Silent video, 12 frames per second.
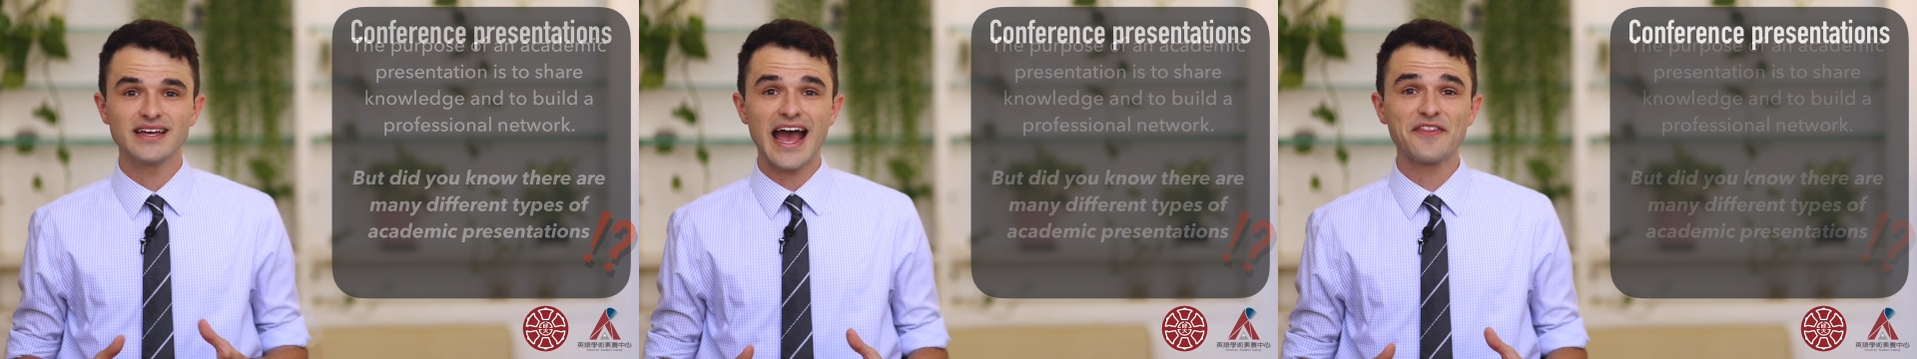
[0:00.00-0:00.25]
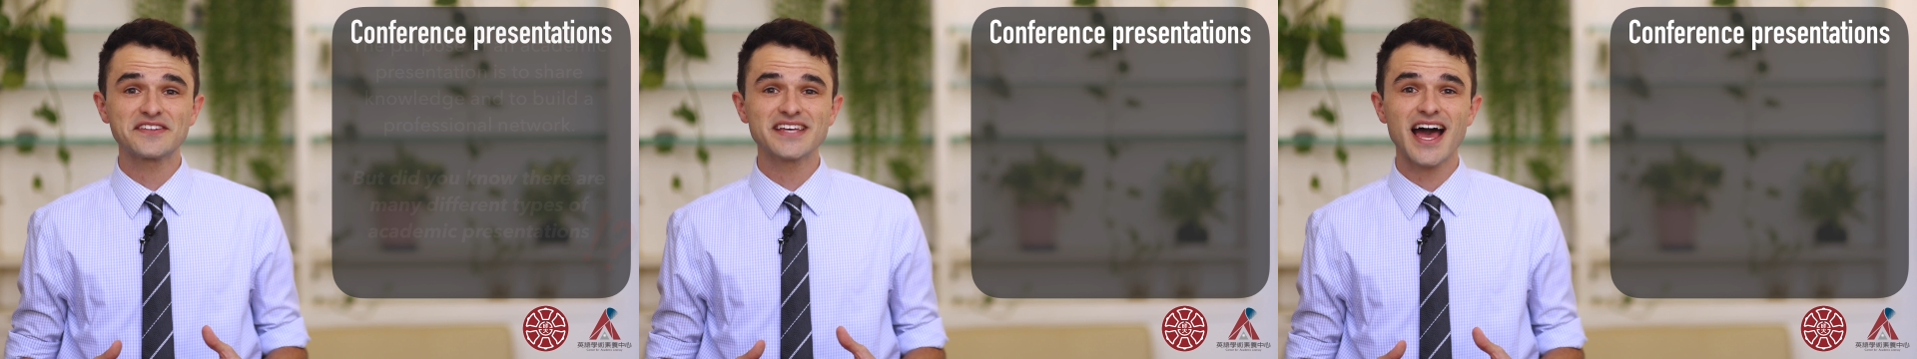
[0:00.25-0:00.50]

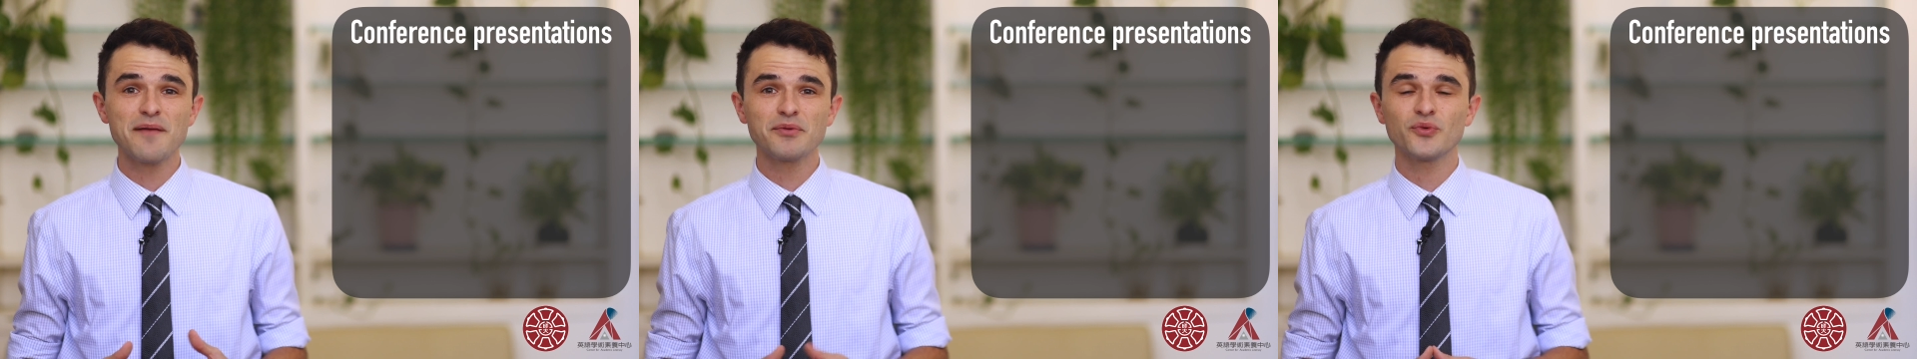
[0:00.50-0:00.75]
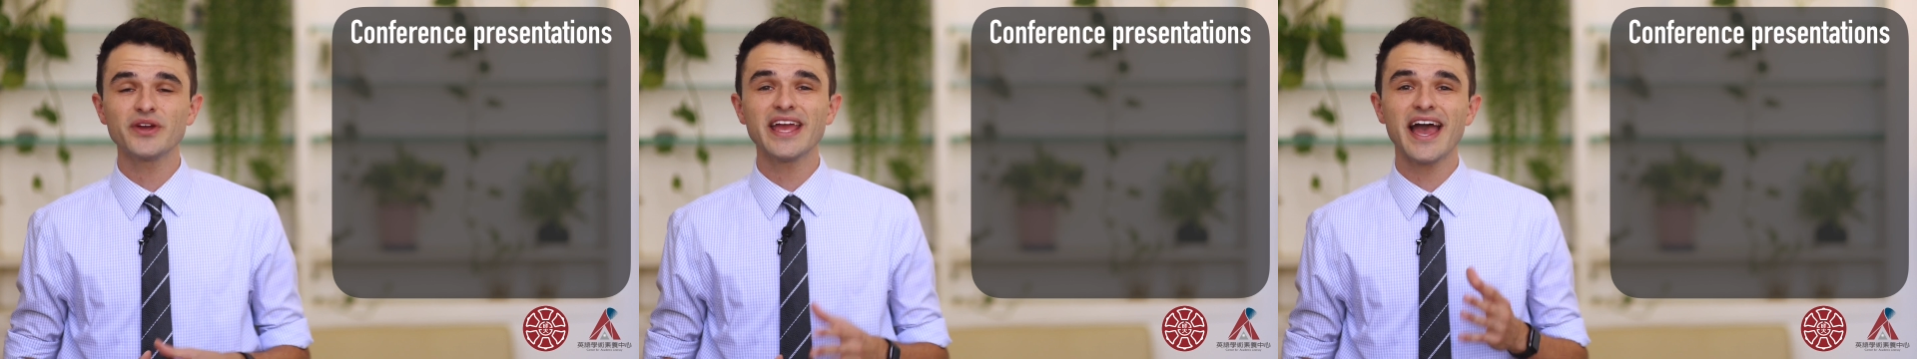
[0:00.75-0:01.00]
At the
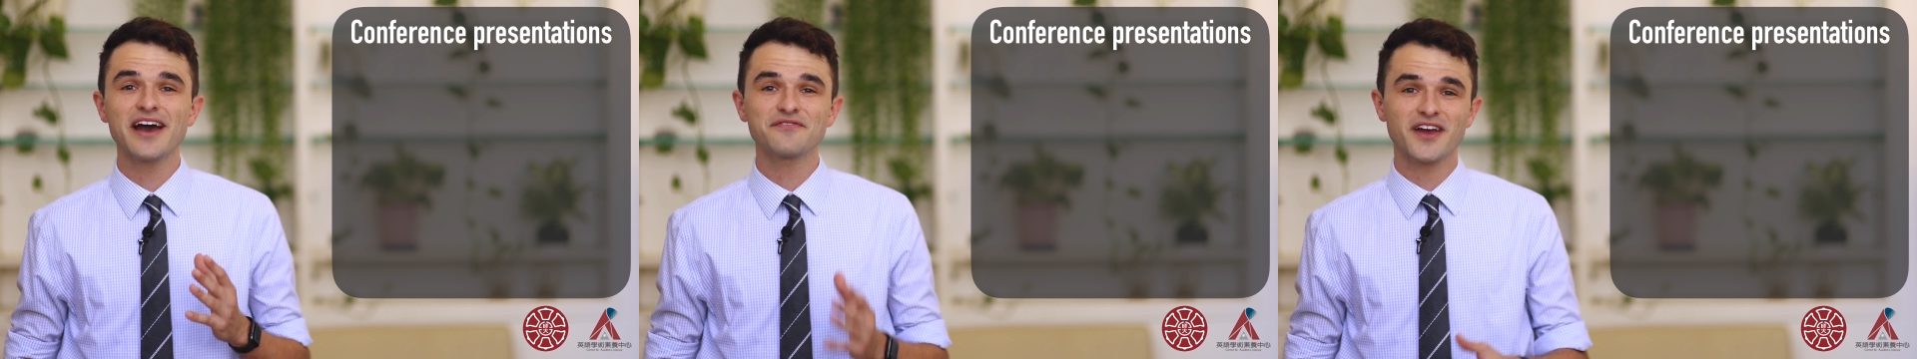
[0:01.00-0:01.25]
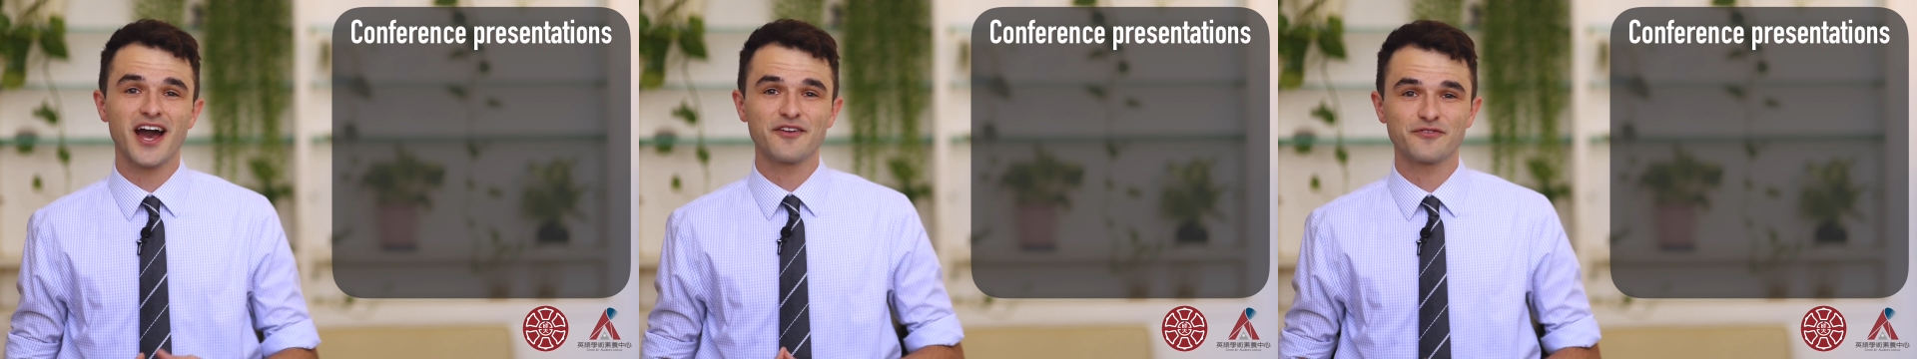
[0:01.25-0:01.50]
top, we have
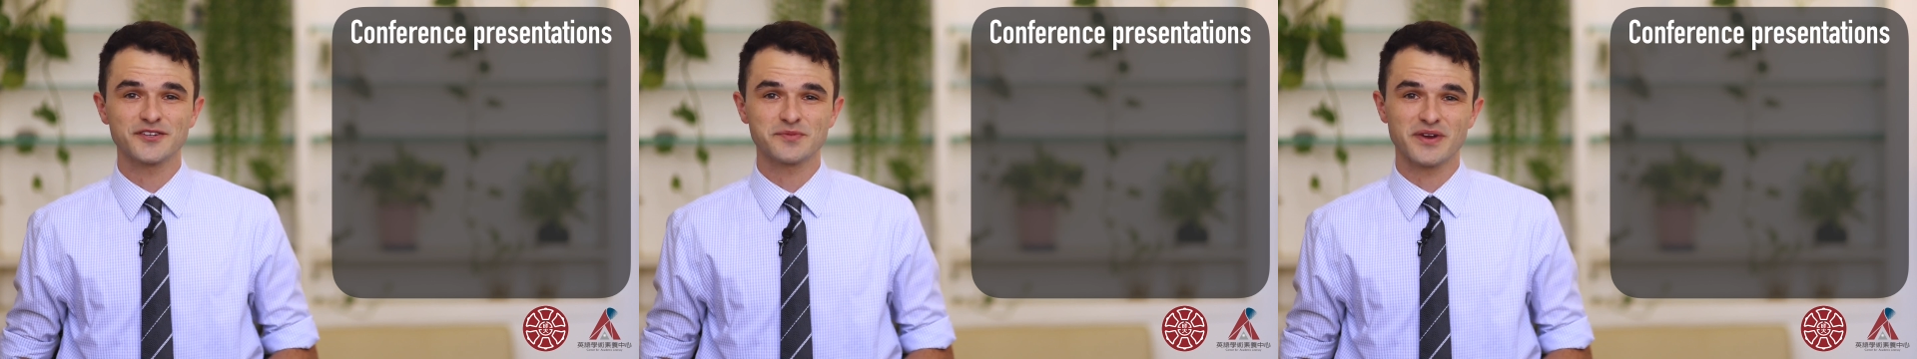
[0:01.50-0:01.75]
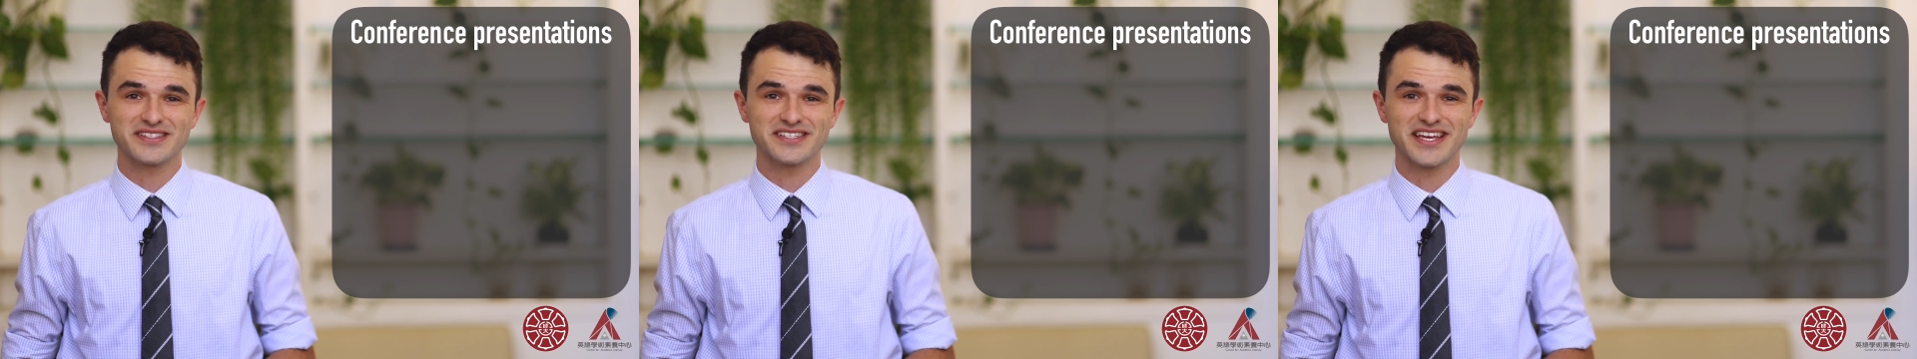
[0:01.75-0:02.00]
conference
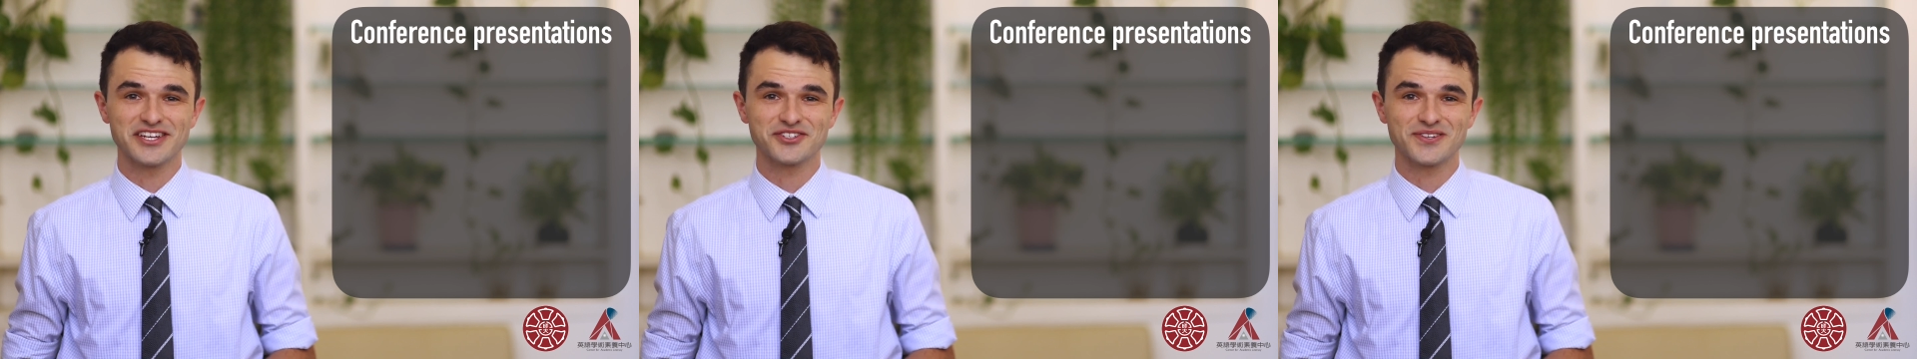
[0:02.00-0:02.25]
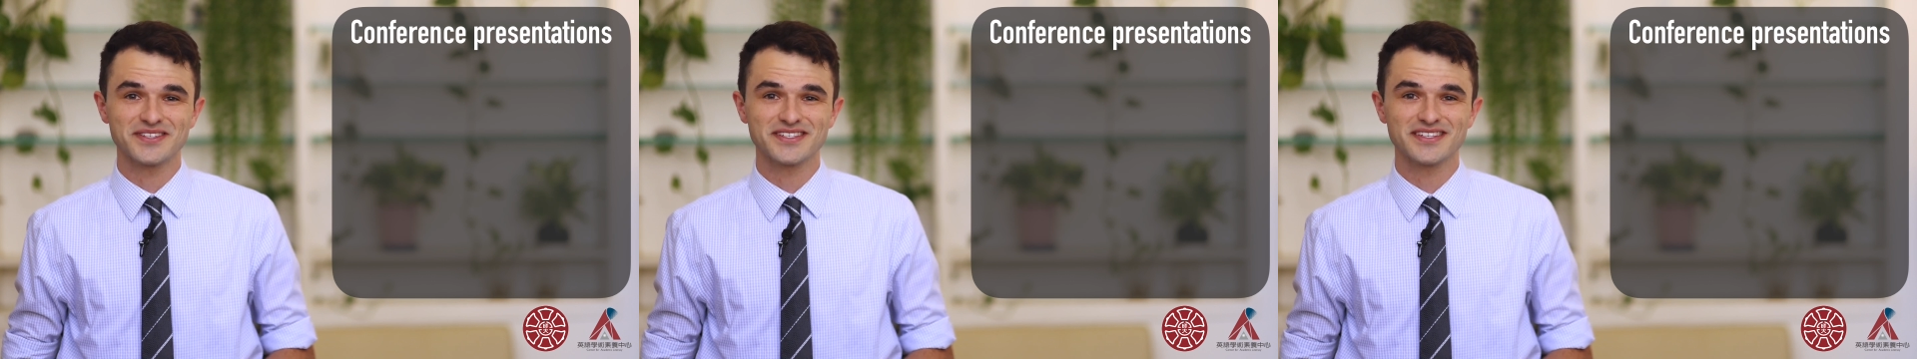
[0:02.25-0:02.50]

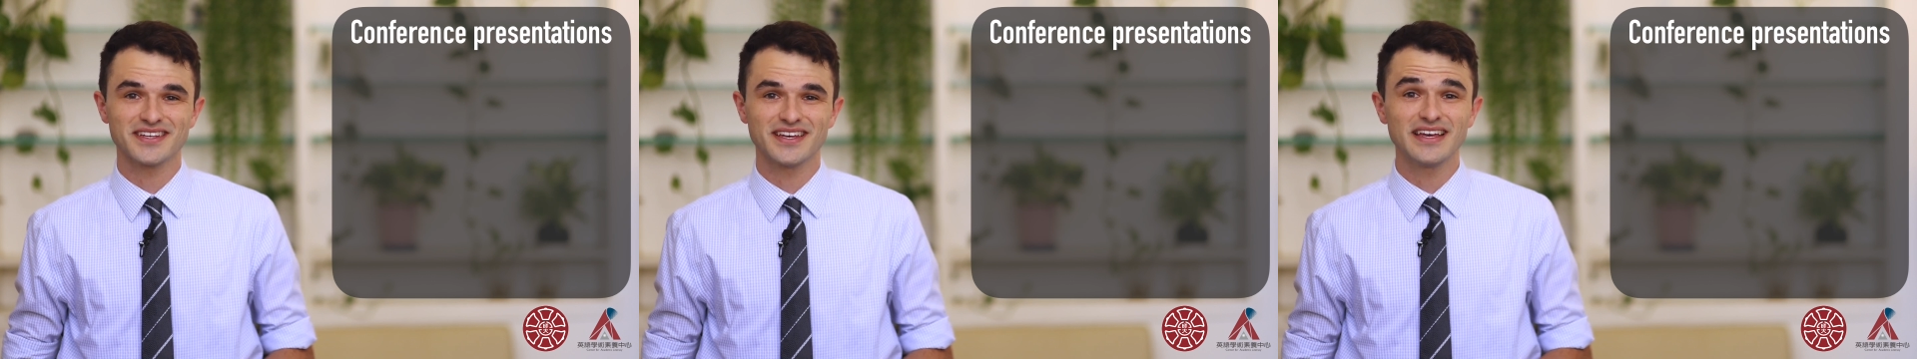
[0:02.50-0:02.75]
presentations.